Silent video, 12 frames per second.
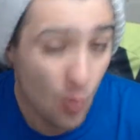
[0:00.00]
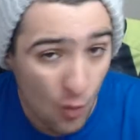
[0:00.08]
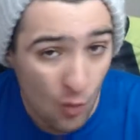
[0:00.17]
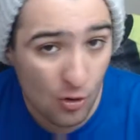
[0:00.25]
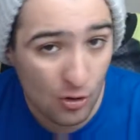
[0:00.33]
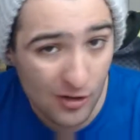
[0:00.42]

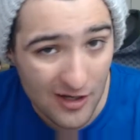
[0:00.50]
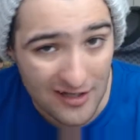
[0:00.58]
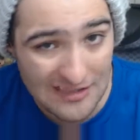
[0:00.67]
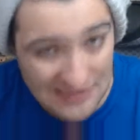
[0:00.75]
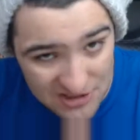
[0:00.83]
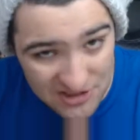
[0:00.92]
or
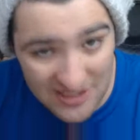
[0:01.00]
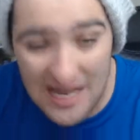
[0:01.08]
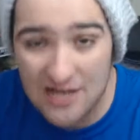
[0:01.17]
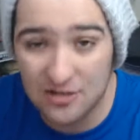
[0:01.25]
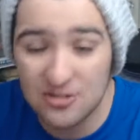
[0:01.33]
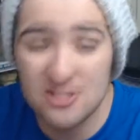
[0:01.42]
Ignition
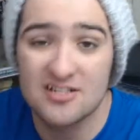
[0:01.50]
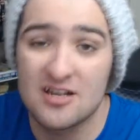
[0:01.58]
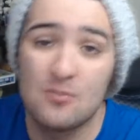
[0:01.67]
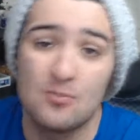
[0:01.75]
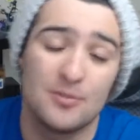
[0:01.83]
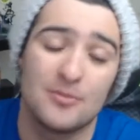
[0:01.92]
Energy
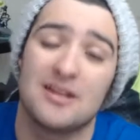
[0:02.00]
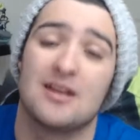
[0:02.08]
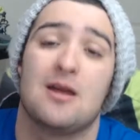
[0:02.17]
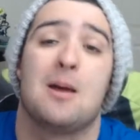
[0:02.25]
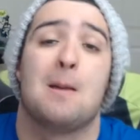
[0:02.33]
Supplement.